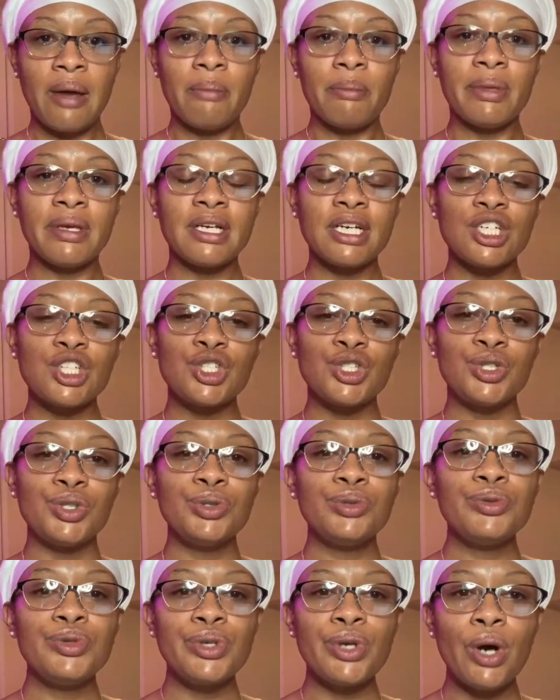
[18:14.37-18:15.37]
because
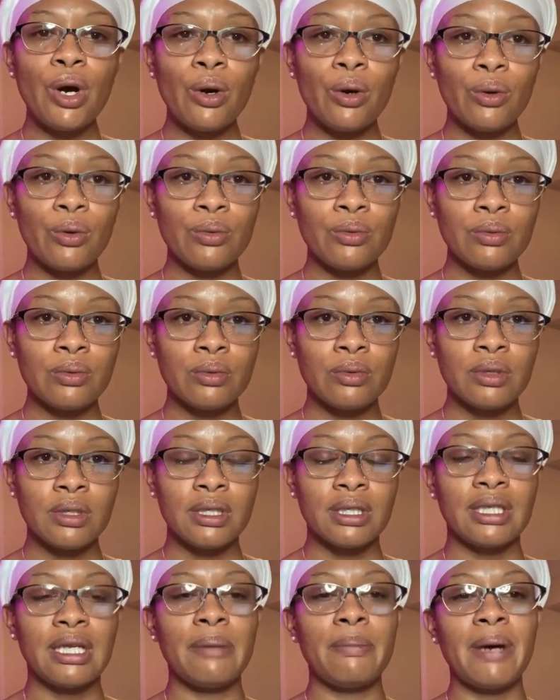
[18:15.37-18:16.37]
you know
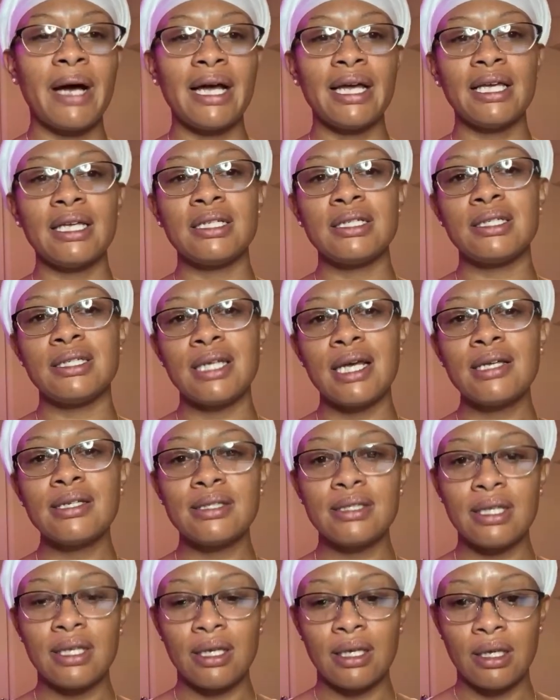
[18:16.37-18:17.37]
that by
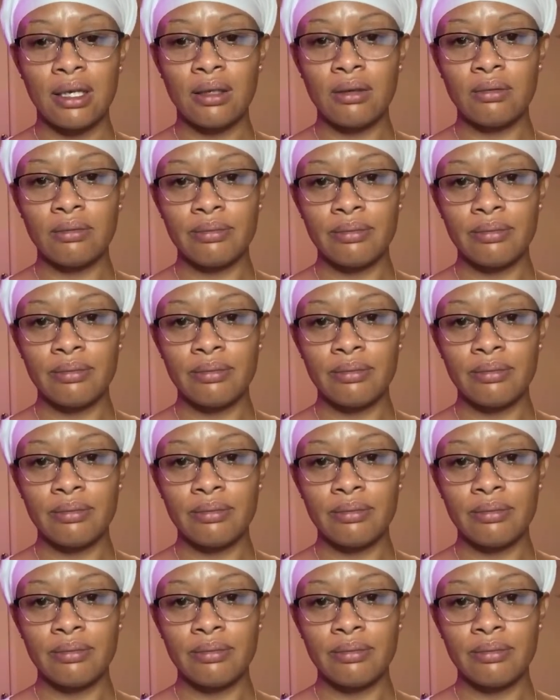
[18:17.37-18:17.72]
ingesting it,